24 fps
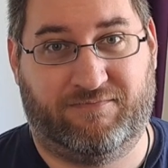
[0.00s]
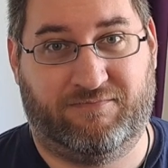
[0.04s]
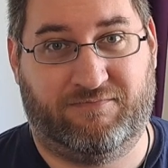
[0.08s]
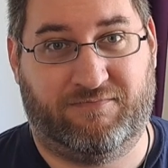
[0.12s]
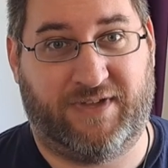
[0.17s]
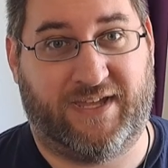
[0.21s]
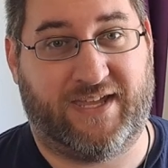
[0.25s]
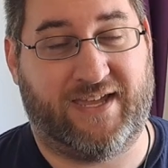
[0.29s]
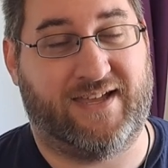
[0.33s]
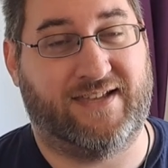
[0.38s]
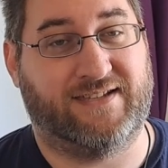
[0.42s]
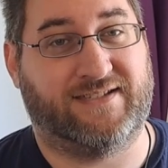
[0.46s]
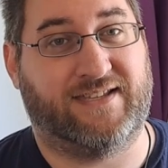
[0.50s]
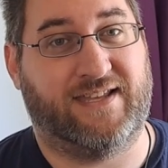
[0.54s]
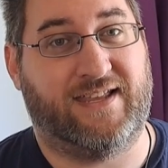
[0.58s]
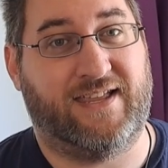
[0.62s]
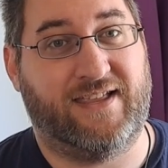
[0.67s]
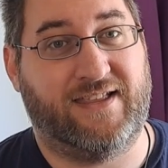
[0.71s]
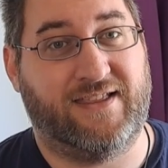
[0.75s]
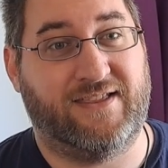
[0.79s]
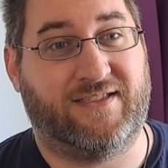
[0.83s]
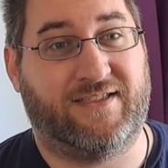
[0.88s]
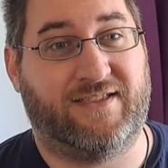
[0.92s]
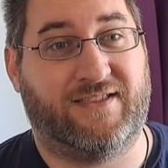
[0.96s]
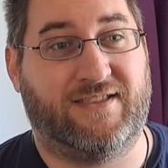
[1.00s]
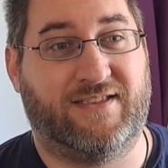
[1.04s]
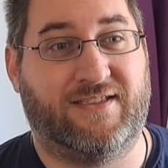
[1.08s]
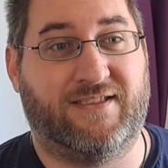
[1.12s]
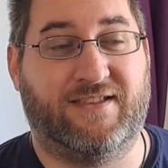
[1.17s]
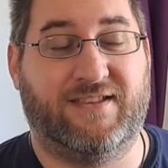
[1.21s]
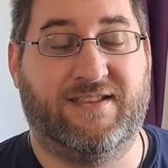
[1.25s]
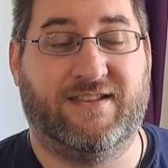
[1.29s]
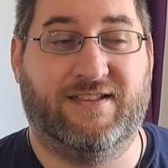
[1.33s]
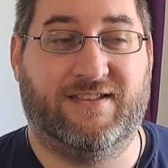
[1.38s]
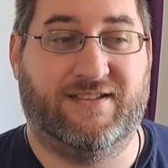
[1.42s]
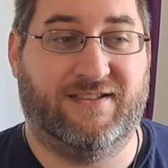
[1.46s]
Because
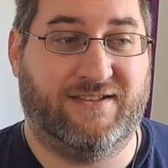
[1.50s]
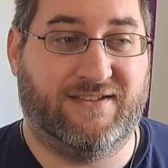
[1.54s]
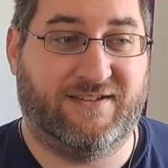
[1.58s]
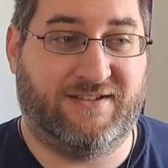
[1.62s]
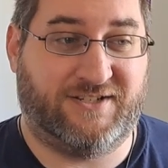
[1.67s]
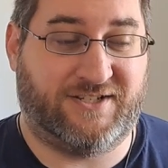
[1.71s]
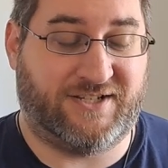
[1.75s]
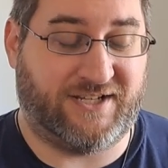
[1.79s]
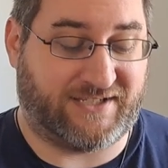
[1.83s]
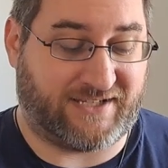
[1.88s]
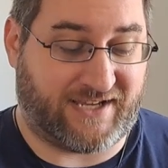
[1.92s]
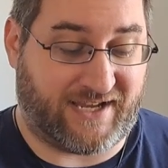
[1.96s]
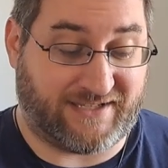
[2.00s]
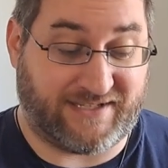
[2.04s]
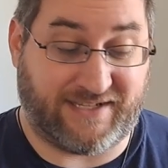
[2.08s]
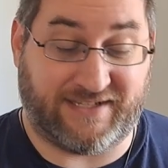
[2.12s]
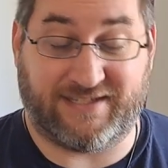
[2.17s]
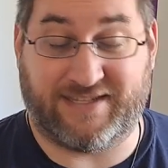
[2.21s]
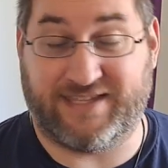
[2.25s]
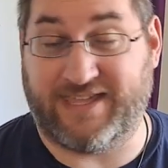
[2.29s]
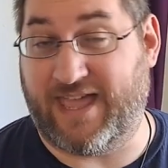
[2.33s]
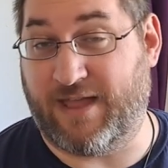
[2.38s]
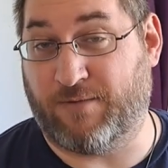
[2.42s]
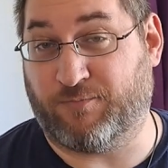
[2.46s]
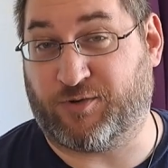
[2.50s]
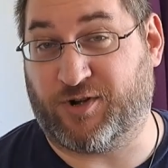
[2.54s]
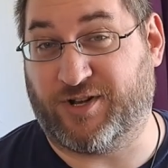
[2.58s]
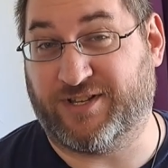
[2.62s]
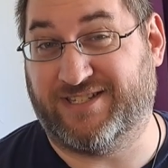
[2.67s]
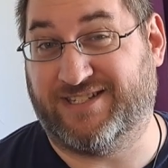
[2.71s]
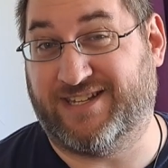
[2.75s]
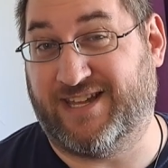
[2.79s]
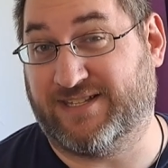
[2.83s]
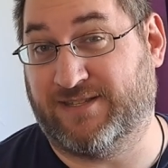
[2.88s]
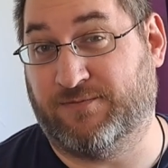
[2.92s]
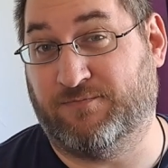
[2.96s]
just because it's the Empress
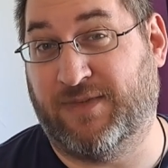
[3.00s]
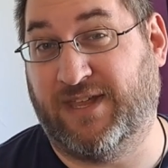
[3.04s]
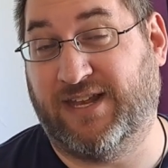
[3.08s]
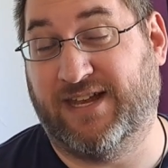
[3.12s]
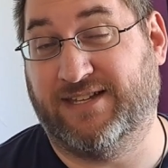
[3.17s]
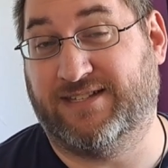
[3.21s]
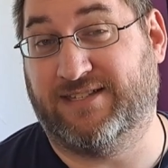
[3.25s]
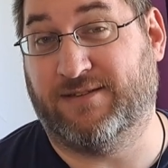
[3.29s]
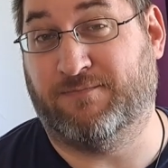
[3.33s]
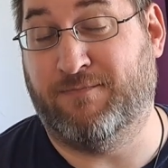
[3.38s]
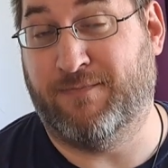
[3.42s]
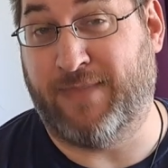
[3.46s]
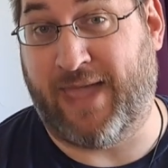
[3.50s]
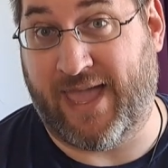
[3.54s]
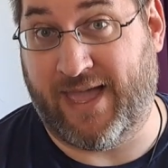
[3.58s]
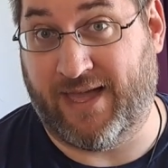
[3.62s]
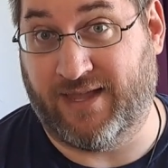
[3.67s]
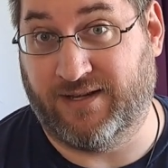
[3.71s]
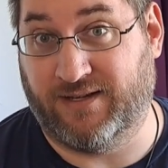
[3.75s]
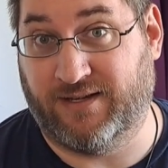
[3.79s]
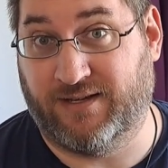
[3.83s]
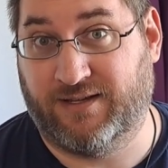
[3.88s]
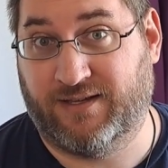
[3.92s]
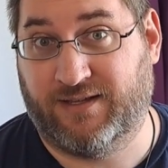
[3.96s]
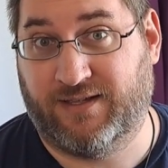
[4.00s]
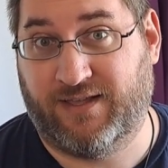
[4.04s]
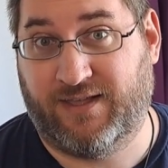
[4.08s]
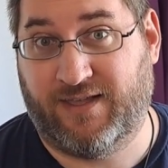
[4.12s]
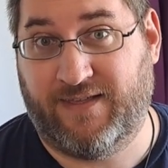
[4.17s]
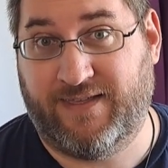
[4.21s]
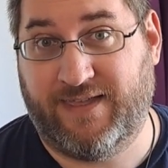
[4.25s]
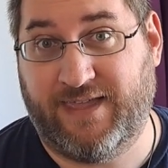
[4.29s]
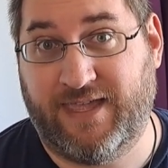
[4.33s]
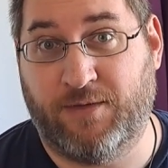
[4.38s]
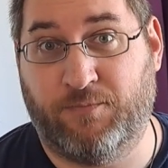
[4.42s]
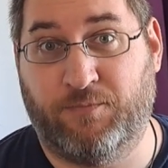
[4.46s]
doesn't mean it's a man.
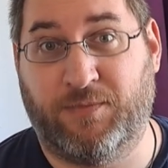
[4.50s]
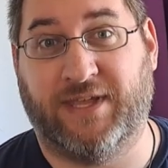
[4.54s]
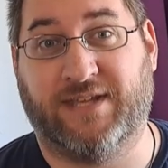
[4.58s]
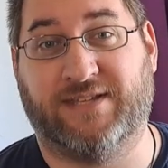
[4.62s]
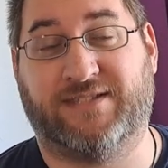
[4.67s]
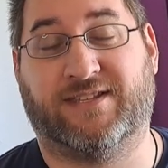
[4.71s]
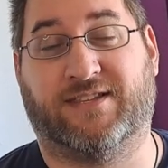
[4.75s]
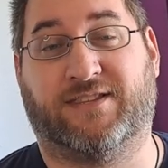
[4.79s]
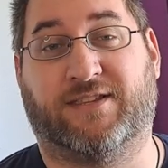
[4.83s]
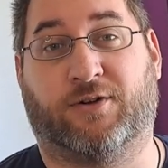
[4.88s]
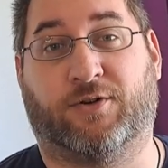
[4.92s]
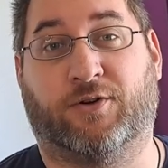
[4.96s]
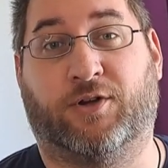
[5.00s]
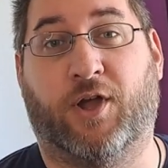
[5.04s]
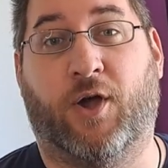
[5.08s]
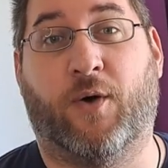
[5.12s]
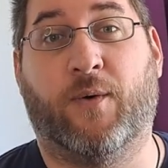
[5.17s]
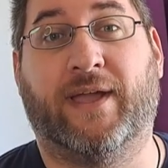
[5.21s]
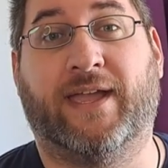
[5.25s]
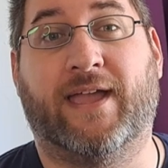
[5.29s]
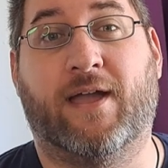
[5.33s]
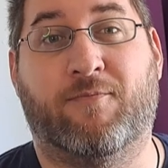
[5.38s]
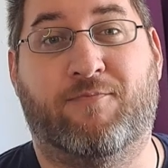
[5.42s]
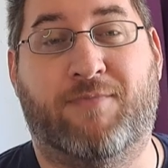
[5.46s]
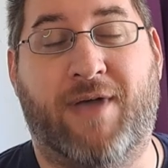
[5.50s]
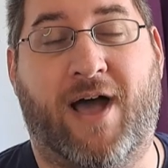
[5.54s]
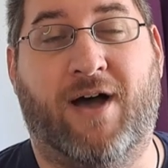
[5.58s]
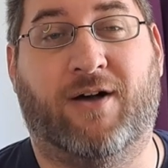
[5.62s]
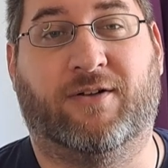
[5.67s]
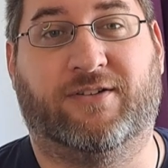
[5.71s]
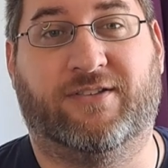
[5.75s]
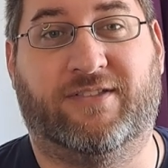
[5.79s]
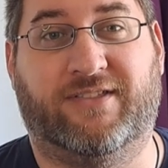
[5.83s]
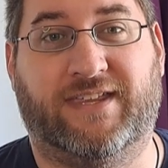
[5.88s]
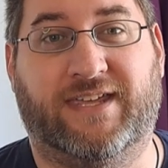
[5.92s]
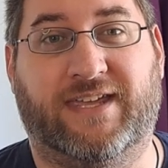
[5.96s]
It means that they're going
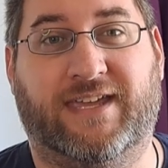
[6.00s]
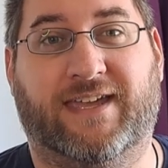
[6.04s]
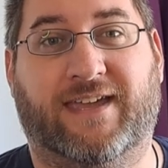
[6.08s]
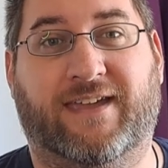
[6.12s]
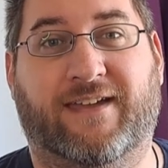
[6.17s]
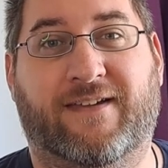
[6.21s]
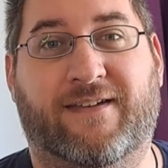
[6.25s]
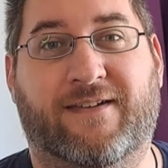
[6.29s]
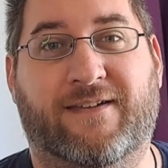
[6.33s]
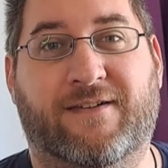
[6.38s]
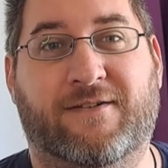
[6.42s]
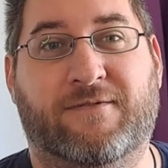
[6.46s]
about the